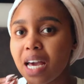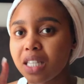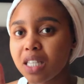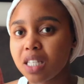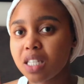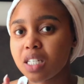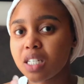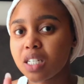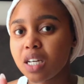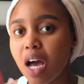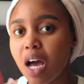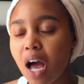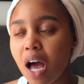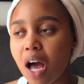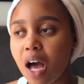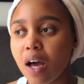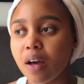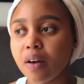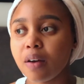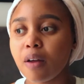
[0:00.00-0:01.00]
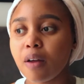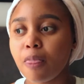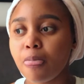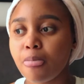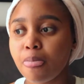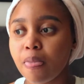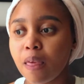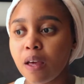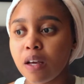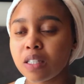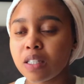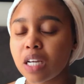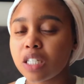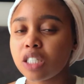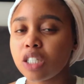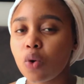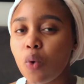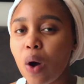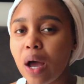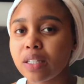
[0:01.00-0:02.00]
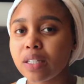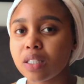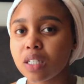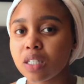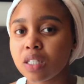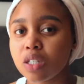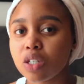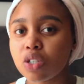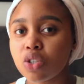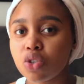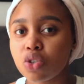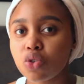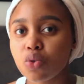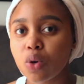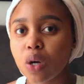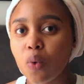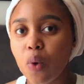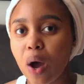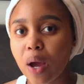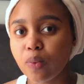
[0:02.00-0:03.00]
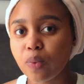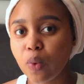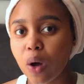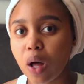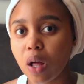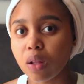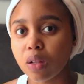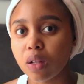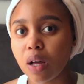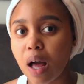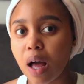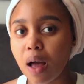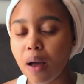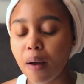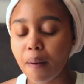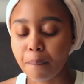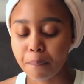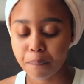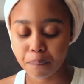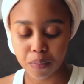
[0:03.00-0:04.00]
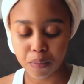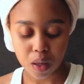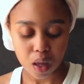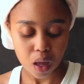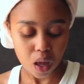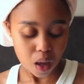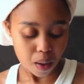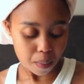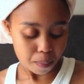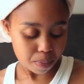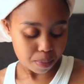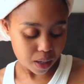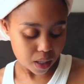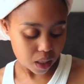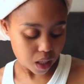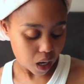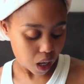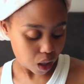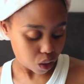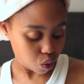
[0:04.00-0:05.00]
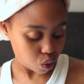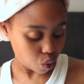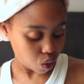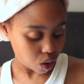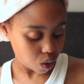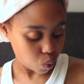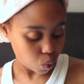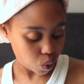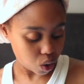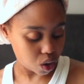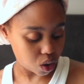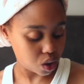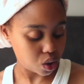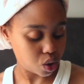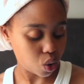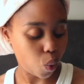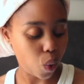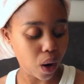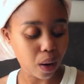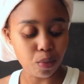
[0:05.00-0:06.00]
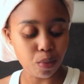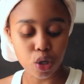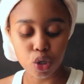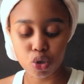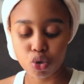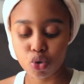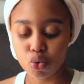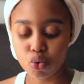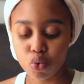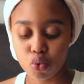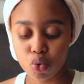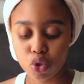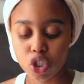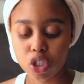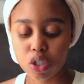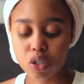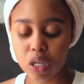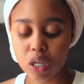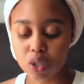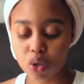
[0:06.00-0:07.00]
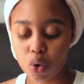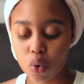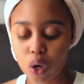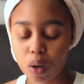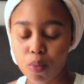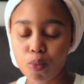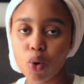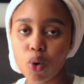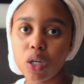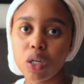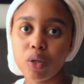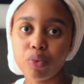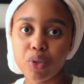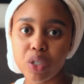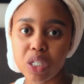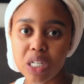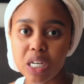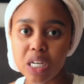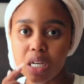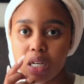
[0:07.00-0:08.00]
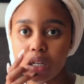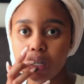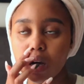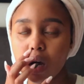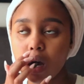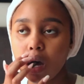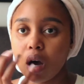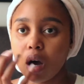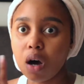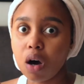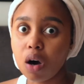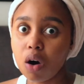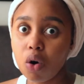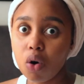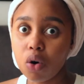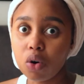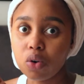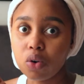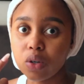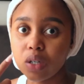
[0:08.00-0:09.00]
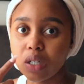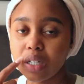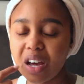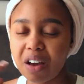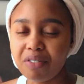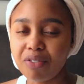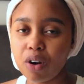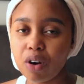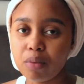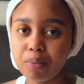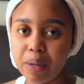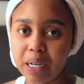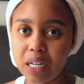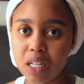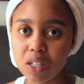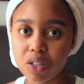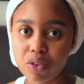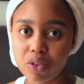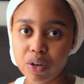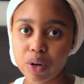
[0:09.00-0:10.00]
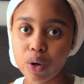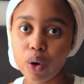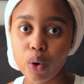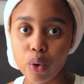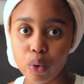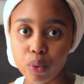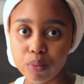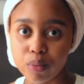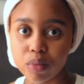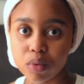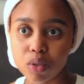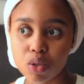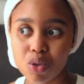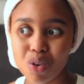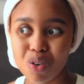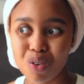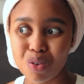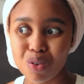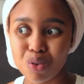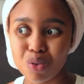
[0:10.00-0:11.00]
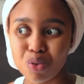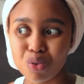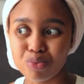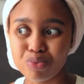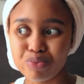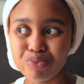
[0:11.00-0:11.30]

It's actually quite, it's doing quite well, better than I thought it would. So what I'm gonna do, just as a quick morning routine, awkward, I forgot my cleanser at home, so